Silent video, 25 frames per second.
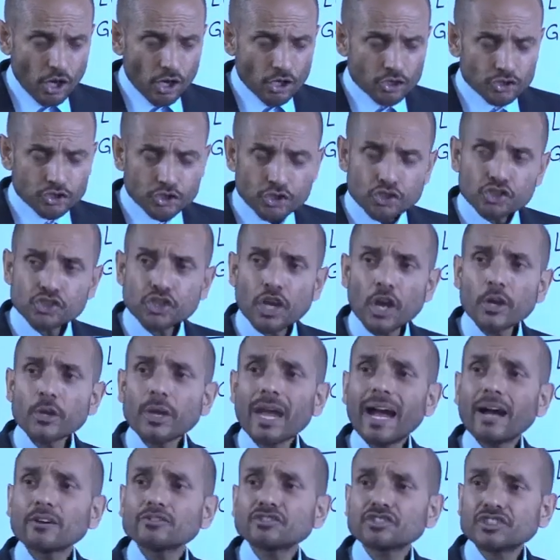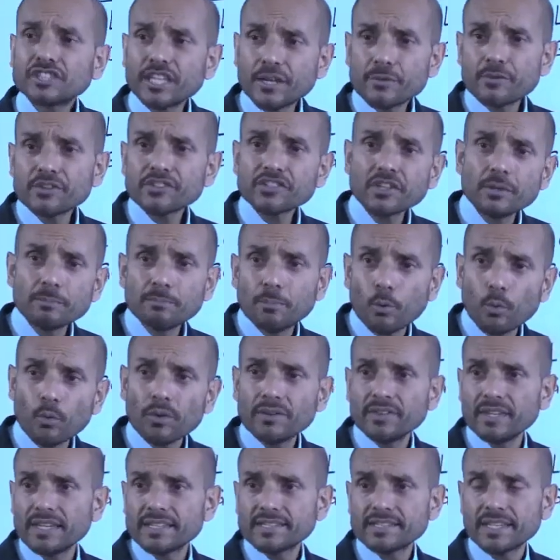should show you how serious and
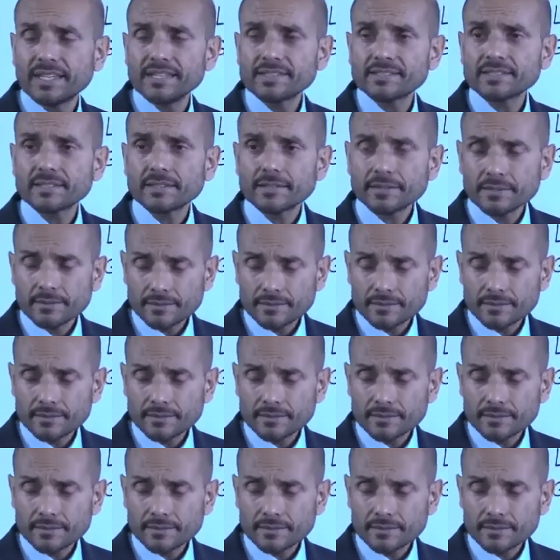important this is.